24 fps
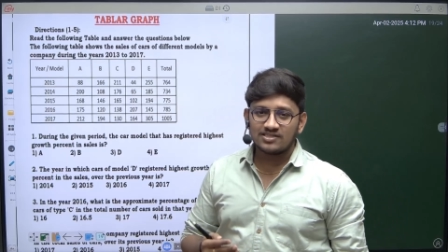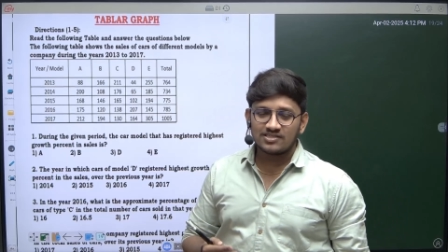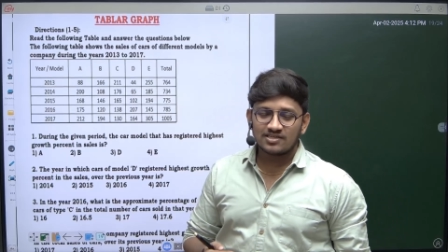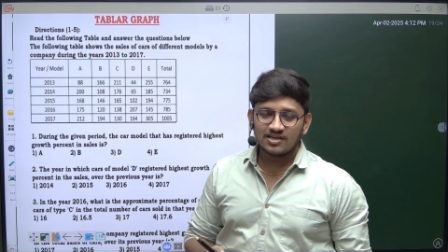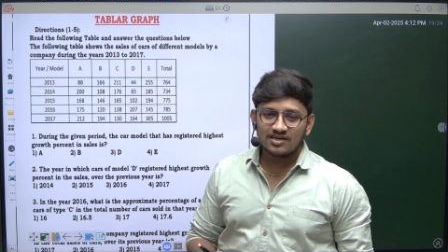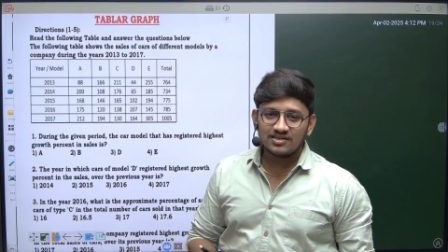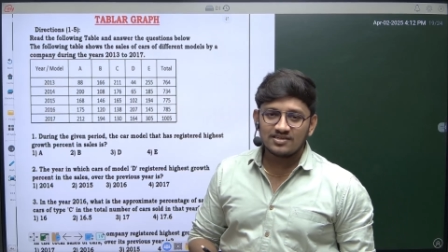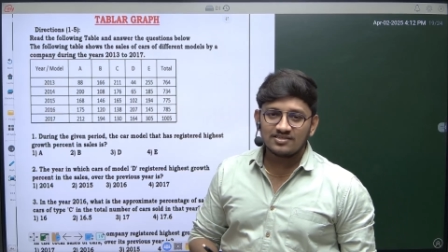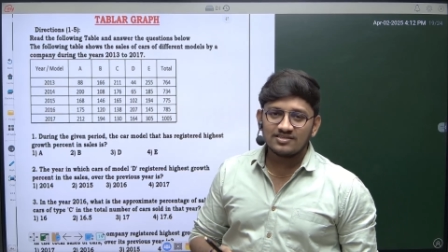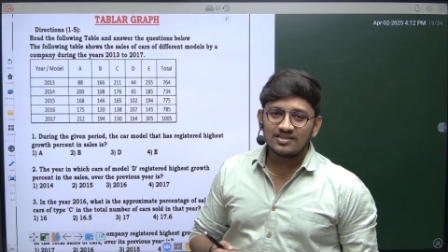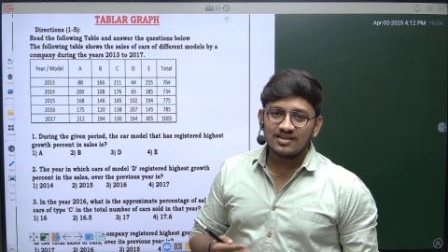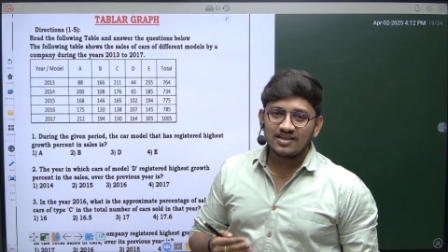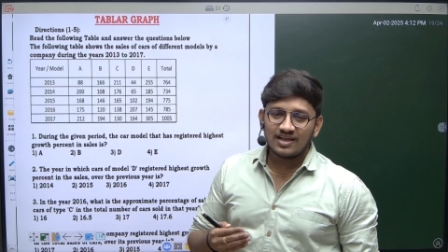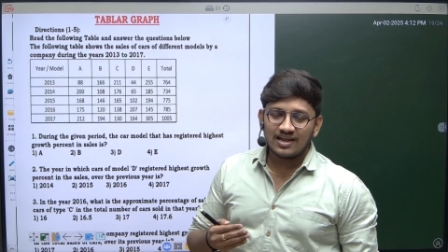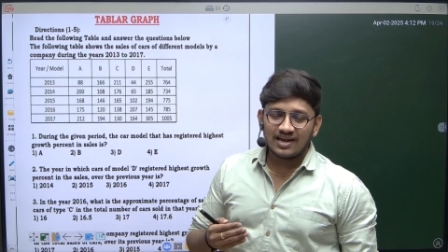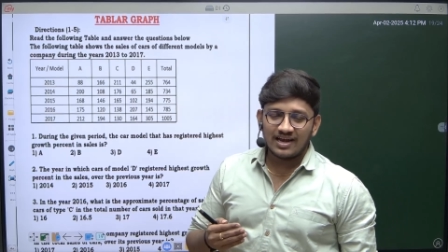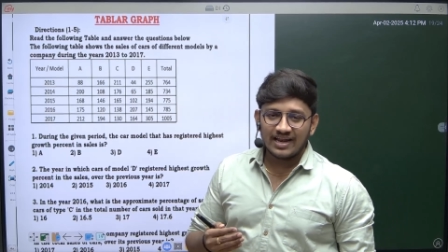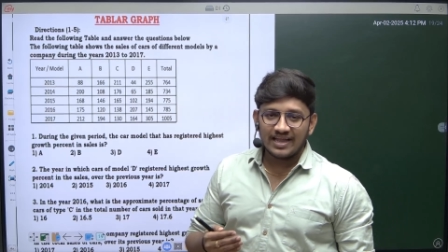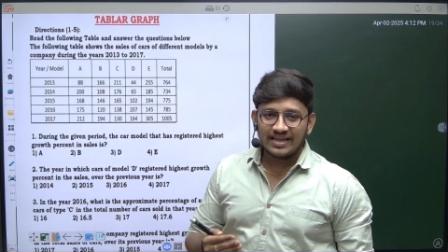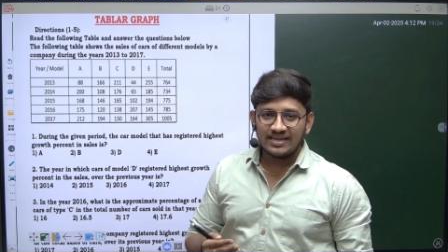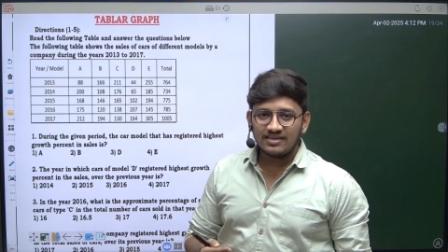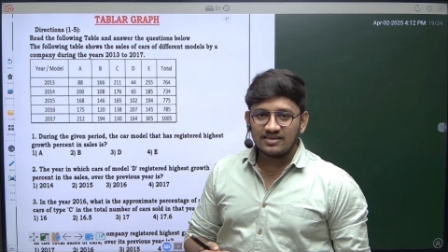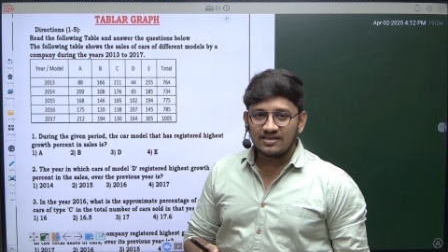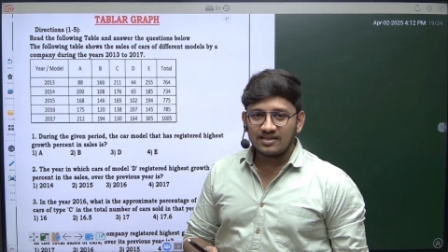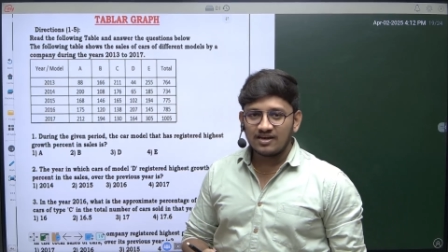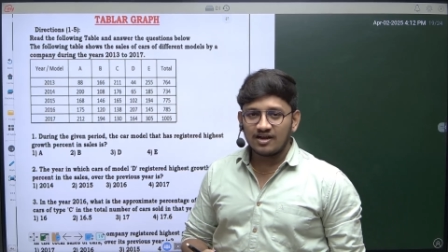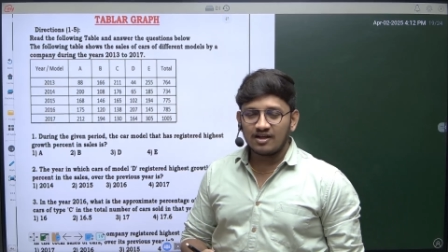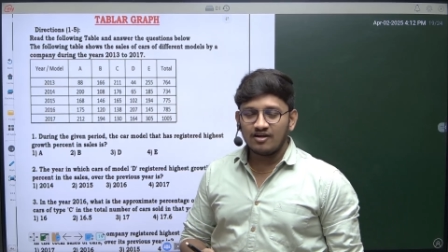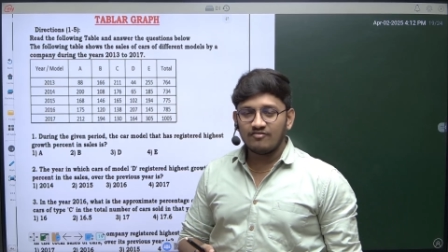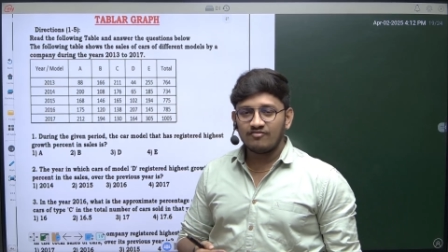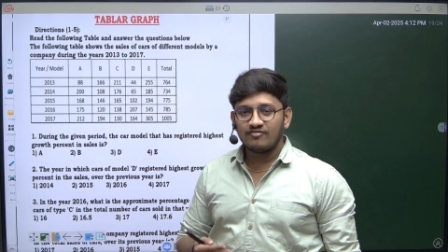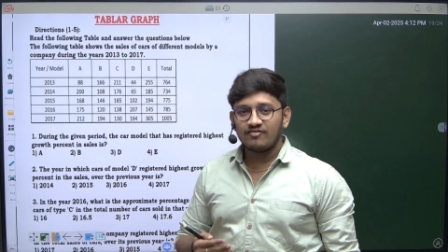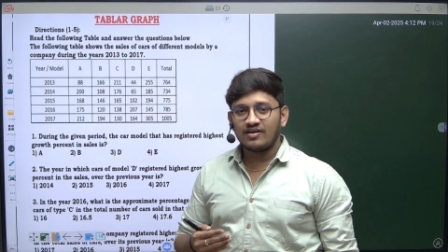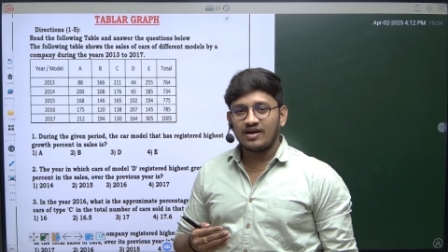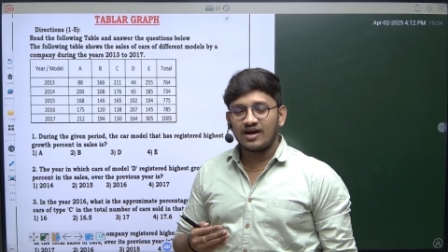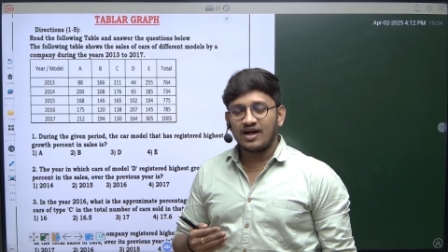charts, line
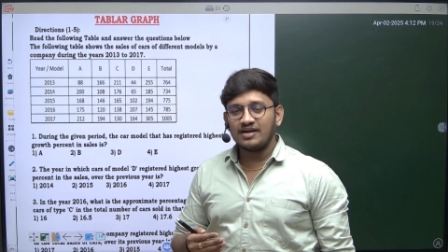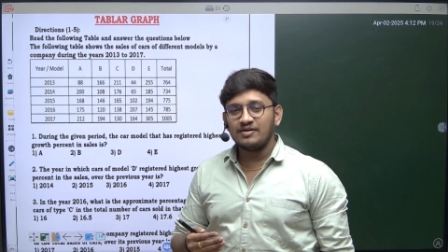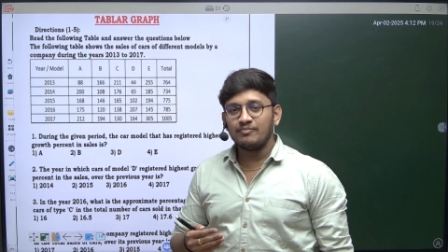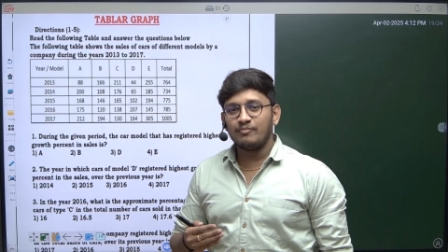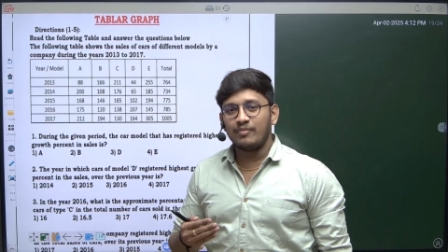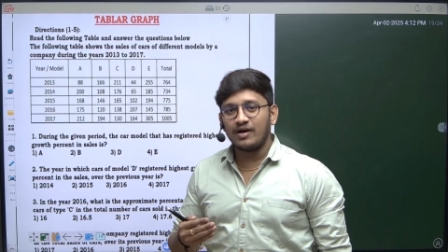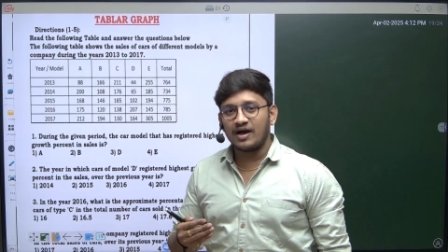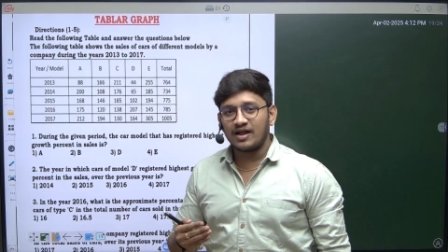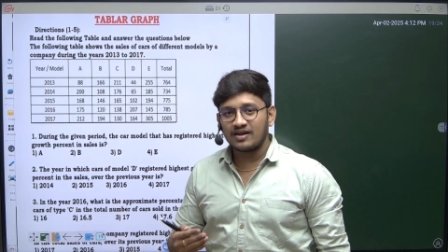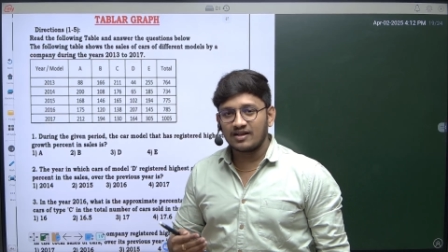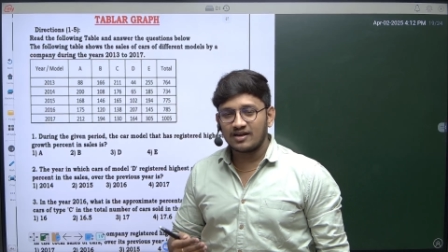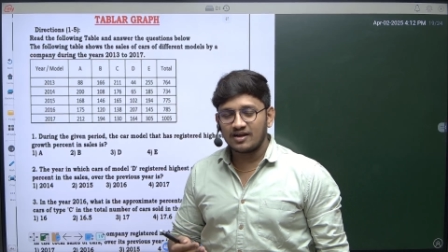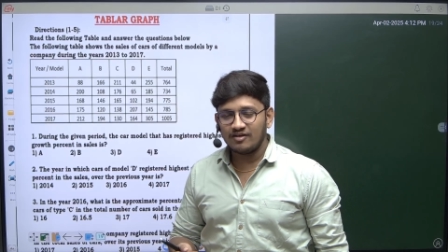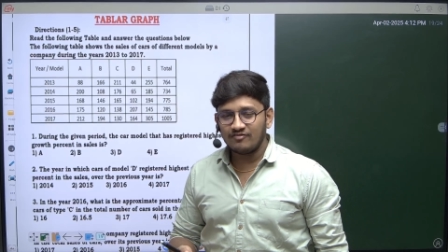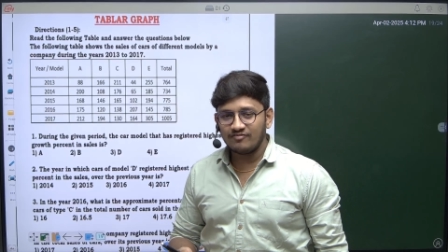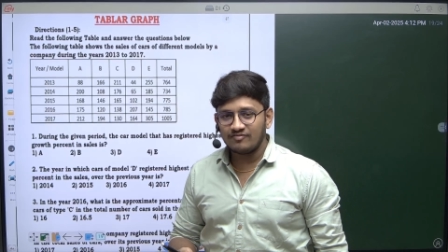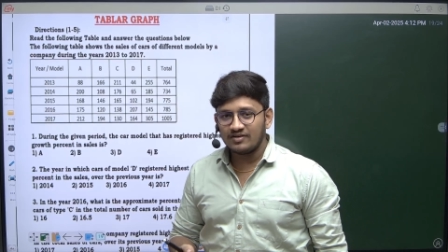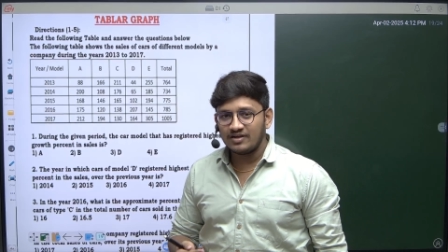graph and bar graph.